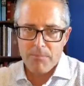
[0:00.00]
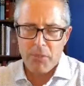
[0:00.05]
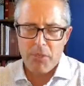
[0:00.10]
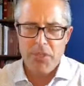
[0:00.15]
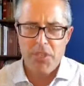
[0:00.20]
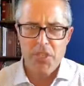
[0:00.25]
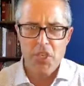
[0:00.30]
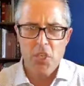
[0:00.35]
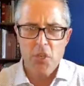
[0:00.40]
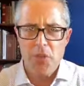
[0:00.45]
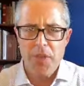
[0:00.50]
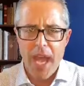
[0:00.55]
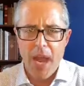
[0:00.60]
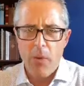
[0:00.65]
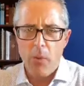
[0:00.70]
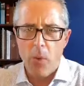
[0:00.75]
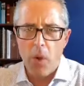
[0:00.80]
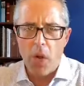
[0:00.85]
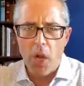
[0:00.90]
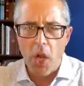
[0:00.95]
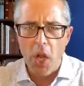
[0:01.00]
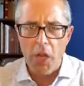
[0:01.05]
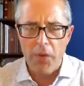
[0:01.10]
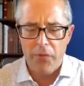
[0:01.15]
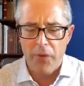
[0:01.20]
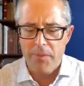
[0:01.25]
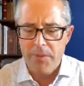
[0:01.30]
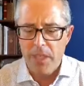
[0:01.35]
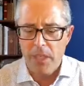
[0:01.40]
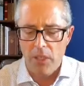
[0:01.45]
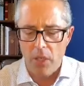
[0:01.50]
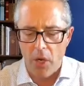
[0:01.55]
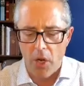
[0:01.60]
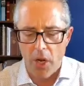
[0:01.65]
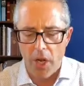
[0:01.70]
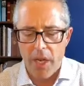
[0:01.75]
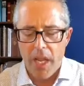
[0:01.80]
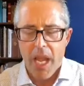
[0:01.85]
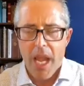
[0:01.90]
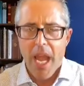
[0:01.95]
pursue. That word from the
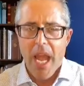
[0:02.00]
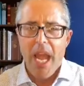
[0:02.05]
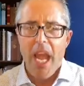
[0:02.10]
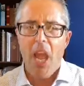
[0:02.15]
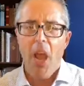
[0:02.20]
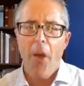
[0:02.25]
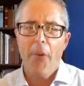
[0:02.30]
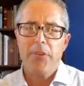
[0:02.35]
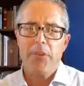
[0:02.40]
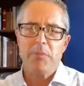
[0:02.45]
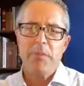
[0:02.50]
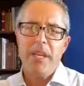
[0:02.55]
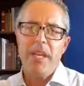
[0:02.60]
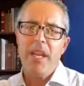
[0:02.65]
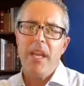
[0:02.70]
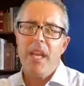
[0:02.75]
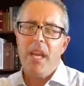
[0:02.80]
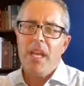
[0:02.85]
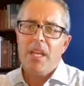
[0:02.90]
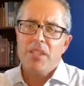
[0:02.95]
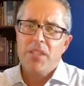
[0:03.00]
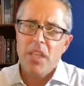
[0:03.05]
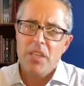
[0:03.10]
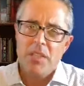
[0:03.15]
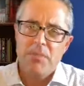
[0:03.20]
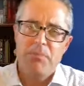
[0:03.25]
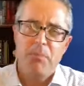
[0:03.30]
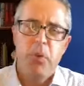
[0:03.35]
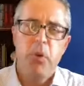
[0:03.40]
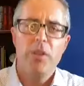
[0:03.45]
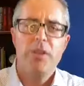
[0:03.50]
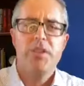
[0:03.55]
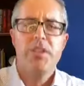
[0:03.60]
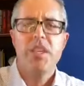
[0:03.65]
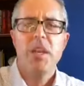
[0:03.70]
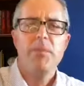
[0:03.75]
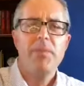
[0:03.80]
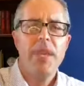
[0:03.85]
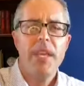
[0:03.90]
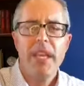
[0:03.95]
Lord helped me to put
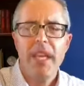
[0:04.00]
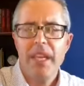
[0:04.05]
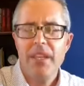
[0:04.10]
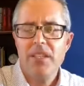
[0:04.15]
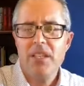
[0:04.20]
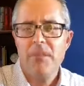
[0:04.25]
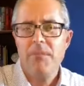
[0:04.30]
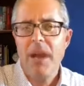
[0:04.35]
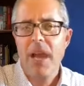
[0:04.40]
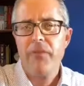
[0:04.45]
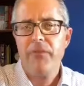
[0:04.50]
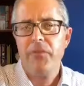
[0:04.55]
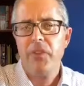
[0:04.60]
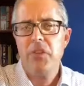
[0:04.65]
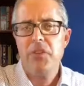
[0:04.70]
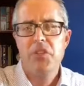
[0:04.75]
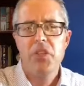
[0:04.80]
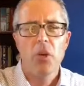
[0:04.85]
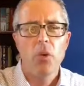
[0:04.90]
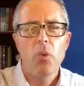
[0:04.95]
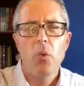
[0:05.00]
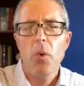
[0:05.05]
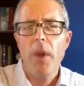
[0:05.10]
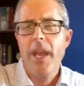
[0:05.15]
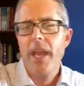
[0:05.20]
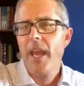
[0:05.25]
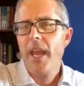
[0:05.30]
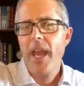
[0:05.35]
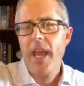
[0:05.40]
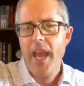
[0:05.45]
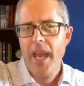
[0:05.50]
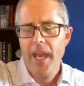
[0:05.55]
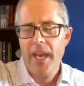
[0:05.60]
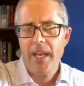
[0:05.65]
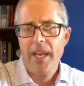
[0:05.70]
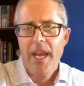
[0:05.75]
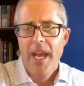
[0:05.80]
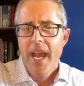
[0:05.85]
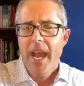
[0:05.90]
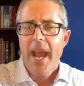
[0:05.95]
something into my future way
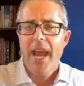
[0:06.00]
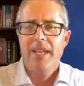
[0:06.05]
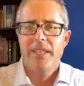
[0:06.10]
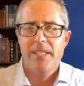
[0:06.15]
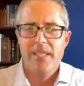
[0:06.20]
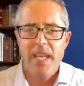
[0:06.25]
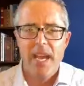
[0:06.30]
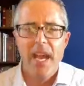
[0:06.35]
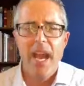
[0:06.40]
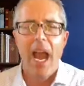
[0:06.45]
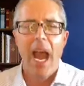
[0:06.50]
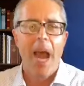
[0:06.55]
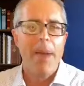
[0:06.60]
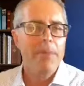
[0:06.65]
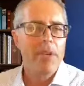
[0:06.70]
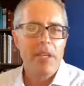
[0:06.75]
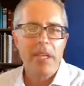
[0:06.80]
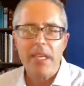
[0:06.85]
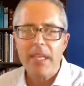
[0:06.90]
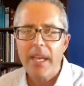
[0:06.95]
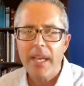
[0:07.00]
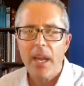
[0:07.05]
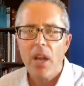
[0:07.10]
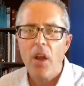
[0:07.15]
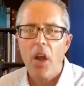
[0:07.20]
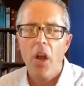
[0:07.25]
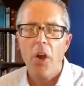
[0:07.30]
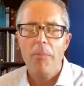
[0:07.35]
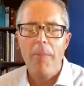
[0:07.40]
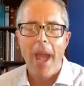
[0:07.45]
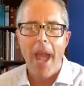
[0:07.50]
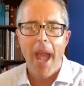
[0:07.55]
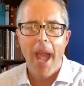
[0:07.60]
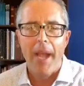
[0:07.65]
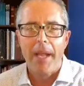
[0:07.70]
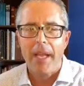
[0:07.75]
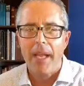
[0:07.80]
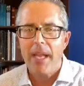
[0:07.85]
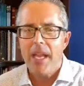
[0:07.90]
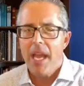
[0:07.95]
ahead and say, I'm going to get it all
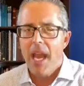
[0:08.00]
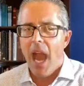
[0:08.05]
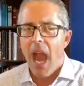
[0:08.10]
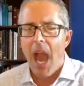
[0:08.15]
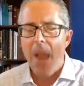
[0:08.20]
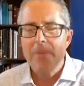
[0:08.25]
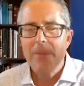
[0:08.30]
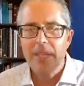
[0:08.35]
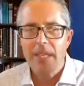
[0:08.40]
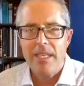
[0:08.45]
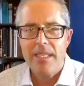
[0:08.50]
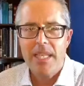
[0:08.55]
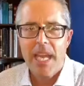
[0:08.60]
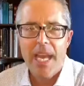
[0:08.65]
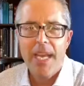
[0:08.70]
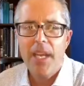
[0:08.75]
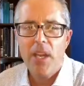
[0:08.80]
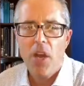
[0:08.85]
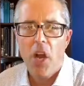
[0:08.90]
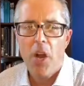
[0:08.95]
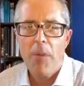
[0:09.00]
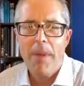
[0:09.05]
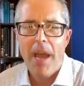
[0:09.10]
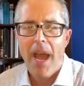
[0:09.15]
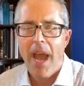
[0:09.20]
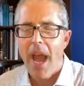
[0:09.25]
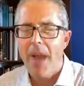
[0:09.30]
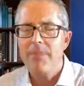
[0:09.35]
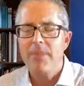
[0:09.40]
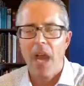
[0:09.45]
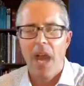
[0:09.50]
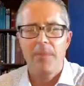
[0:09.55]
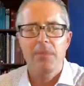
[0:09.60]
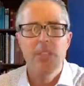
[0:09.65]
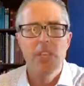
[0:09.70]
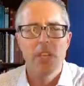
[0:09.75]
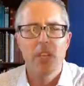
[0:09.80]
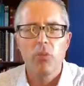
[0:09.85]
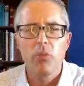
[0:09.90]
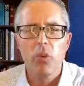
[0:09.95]
back I'm going to take it all back. I'm, I'm
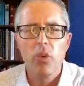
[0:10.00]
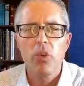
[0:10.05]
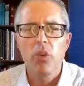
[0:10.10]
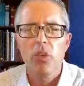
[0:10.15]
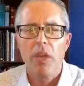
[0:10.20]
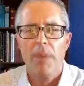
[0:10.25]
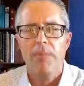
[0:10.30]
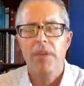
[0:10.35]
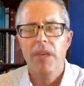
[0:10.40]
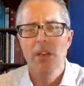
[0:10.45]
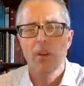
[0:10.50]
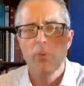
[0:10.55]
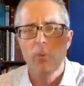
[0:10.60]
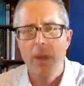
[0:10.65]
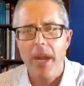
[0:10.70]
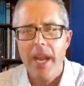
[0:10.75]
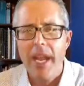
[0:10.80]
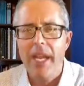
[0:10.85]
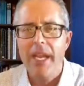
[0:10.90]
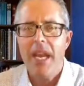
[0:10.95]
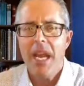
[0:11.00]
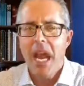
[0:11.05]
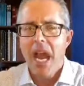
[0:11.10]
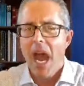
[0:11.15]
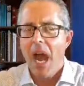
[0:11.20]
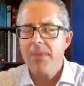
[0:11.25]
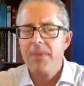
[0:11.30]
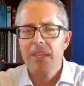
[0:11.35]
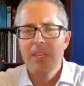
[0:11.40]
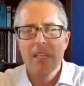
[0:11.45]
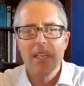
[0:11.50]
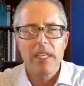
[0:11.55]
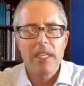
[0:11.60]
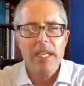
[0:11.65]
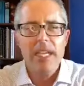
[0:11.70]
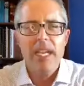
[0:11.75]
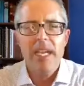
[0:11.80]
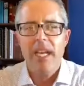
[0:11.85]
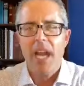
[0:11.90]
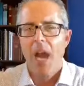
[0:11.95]
going to rule. I'm going to reign. I'm going to
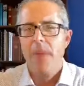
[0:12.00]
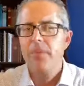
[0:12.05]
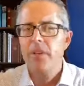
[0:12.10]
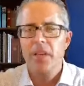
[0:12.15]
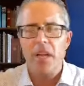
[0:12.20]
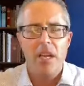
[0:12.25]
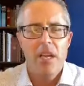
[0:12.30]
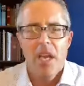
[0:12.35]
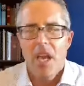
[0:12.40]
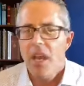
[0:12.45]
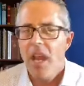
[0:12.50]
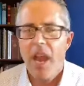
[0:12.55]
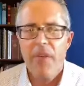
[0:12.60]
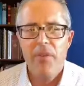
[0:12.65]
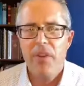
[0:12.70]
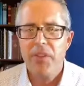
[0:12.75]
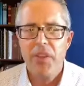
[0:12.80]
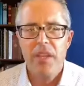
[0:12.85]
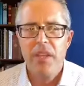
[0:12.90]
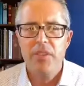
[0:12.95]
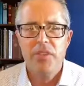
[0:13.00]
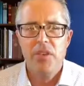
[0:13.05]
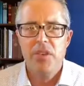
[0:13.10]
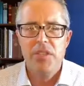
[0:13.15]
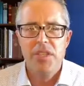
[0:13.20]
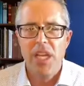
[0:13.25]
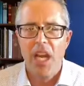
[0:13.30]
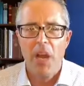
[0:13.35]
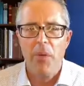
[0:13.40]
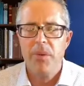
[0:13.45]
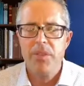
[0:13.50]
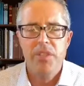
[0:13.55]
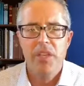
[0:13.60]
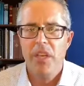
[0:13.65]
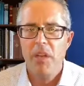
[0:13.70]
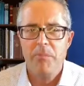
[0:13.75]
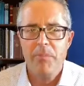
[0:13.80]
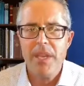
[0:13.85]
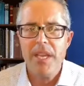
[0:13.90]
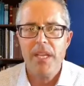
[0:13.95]
lead. I'm going to, everything that you said I was
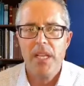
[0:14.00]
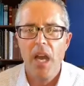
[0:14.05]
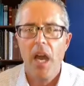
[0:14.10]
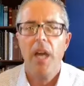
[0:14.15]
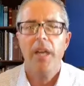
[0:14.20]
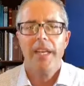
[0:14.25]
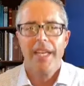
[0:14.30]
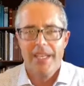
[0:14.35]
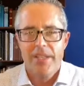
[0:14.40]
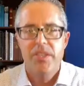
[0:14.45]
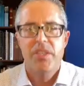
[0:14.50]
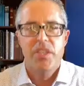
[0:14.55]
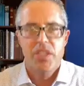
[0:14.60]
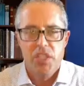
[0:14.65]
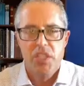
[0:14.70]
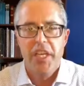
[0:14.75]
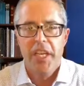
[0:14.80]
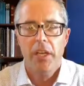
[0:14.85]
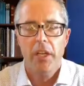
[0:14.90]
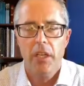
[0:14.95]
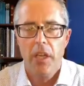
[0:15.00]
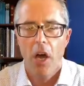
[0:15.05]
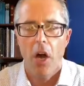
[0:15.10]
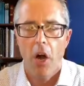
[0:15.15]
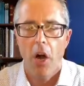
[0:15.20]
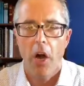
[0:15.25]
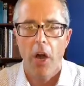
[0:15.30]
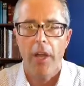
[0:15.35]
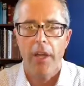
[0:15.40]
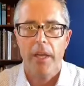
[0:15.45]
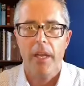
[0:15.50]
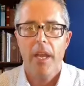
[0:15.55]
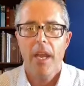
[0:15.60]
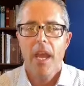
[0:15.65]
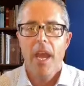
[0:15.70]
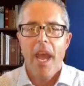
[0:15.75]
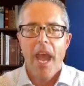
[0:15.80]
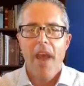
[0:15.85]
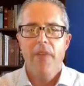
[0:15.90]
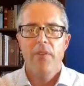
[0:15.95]
going to be, God, it's still on.
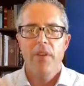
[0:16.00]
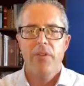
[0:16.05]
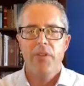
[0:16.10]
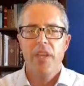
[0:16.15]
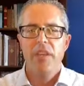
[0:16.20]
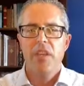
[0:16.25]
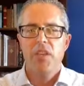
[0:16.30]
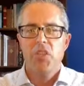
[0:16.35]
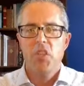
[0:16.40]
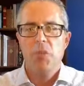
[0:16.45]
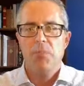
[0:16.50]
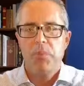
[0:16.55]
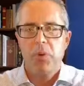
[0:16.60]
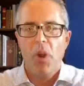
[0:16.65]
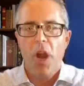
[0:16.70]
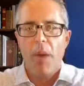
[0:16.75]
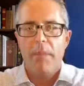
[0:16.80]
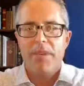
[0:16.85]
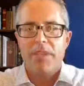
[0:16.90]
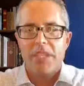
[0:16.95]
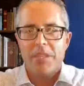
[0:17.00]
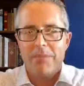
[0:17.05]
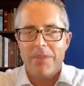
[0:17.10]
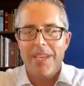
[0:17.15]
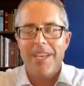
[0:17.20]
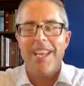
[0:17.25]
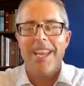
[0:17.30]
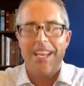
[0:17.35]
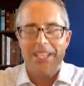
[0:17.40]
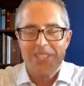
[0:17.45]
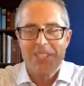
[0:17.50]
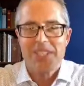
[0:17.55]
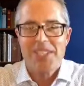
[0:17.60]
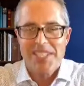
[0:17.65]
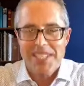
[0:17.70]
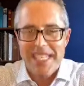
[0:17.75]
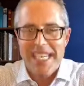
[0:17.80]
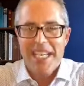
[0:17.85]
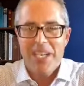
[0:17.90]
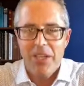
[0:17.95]
Everything that you promised me, it's
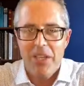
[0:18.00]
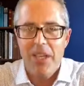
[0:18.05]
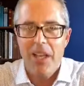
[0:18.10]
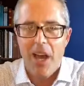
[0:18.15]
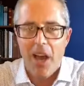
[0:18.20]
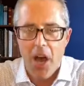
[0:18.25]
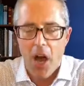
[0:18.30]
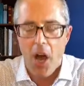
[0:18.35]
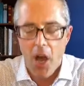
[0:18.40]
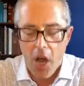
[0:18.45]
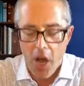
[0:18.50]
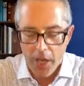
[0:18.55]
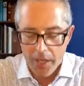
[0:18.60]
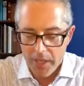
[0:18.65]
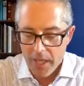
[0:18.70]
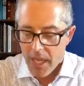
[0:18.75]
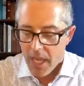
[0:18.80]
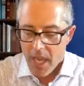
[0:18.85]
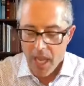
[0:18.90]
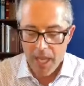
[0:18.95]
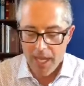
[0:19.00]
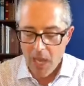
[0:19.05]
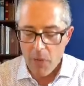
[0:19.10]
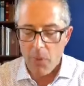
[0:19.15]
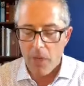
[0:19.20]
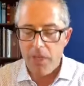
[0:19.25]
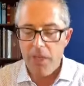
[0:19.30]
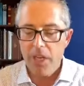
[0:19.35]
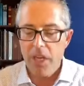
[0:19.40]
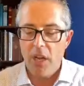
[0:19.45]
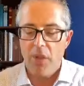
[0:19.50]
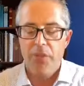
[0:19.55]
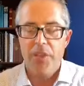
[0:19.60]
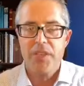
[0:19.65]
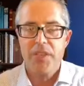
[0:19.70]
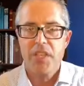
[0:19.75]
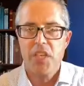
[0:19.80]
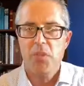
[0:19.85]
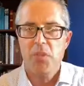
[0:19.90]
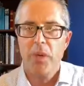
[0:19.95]
still on. And I want you to know
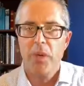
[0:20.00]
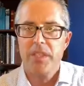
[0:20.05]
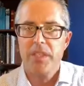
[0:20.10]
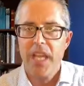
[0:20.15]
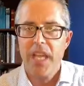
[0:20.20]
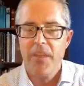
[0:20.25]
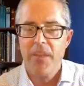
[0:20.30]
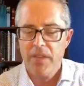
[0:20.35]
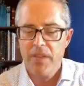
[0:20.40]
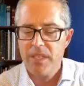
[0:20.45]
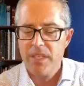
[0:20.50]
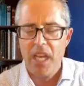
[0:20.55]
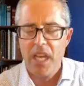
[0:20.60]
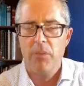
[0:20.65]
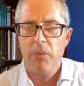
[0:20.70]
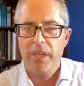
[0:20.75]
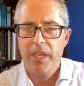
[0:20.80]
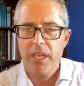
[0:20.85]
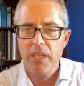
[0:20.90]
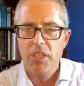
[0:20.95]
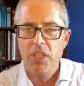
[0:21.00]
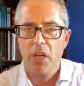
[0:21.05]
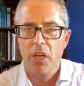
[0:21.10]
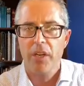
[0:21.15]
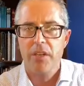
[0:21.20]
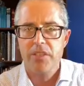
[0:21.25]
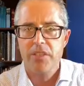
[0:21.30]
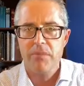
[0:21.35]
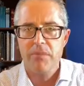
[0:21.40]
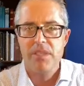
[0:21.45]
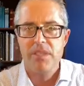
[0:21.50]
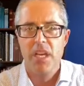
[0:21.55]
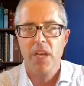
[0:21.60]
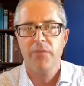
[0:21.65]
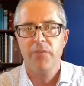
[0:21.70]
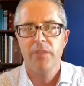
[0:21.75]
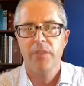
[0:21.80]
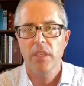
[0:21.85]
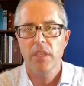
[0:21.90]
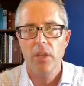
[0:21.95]
this is what David did when he encouraged
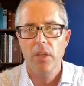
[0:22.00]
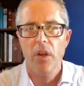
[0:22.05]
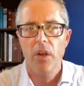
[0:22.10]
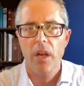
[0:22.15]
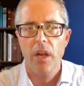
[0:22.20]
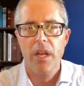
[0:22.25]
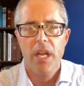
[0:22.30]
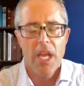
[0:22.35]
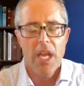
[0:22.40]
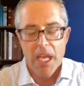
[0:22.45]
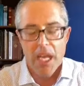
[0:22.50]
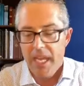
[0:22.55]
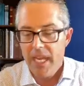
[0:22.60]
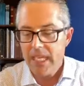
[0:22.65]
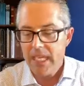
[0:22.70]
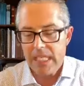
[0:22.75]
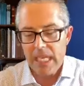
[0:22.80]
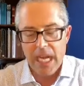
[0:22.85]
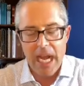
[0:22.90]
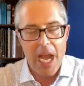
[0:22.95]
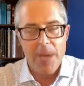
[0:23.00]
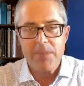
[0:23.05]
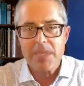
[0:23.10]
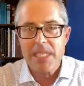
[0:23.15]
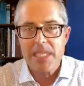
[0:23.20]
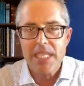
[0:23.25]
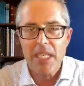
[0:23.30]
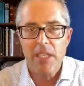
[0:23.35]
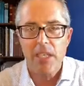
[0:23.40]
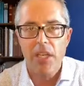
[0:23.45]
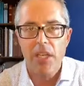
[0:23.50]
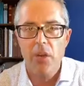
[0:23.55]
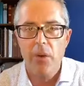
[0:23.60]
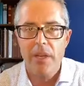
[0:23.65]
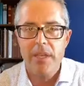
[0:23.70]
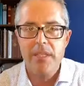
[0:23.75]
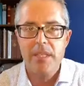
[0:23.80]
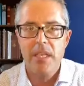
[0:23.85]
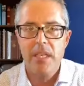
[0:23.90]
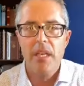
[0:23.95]
himself in the Lord. He said, I'm still
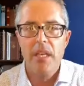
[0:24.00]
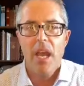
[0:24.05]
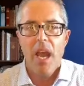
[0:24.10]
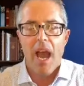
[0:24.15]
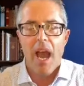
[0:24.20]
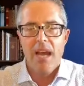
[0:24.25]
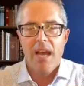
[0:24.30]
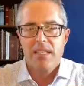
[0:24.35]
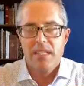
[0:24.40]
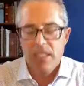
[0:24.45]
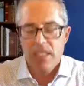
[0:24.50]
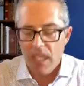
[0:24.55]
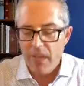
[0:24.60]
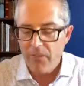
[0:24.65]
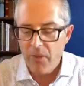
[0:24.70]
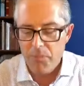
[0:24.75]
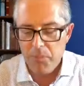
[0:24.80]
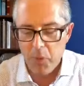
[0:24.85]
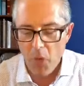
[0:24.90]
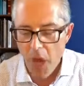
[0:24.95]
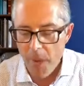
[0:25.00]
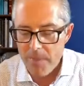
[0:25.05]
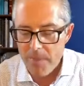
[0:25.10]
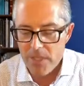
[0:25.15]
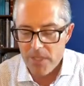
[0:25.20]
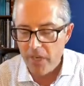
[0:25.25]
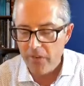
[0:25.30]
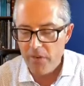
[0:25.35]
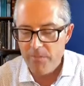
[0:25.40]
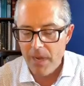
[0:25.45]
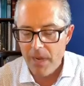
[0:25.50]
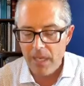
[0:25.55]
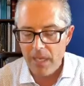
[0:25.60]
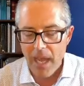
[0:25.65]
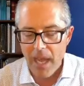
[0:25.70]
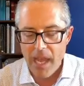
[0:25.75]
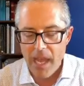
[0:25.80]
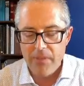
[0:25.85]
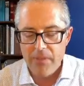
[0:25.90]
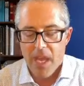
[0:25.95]
anointed. I still have a promise over my
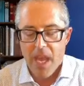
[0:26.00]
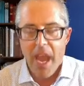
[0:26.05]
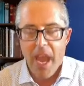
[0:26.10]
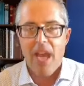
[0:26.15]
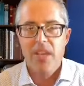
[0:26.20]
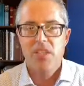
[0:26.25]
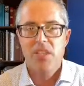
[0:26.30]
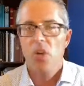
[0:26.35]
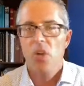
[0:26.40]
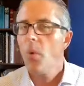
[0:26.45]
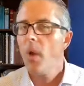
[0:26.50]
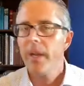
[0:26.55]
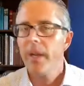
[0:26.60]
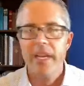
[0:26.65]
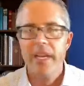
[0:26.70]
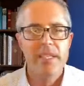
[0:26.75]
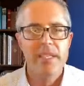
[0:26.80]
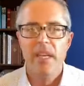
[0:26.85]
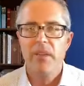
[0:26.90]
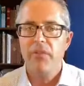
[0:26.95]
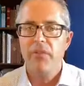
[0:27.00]
life. And so when he's